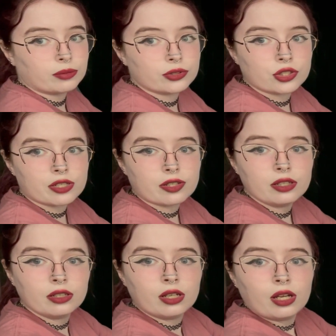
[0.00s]
was Jesse.
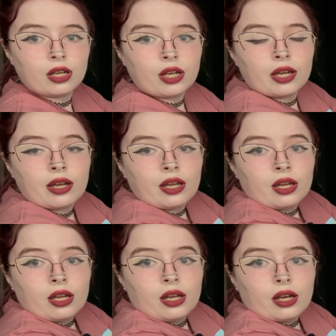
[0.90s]

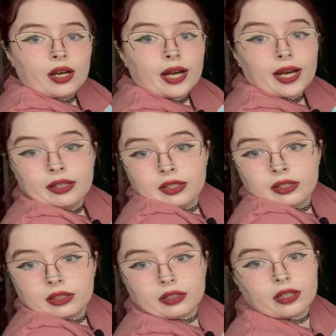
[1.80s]
I like
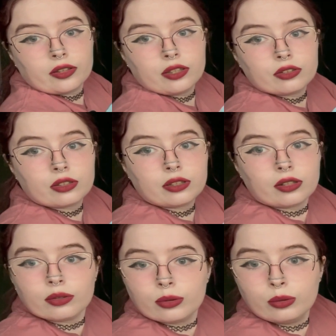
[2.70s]
it. I think it turned
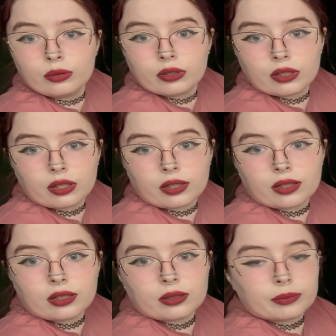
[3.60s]
out cool.
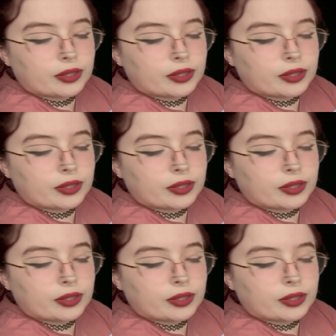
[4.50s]
Got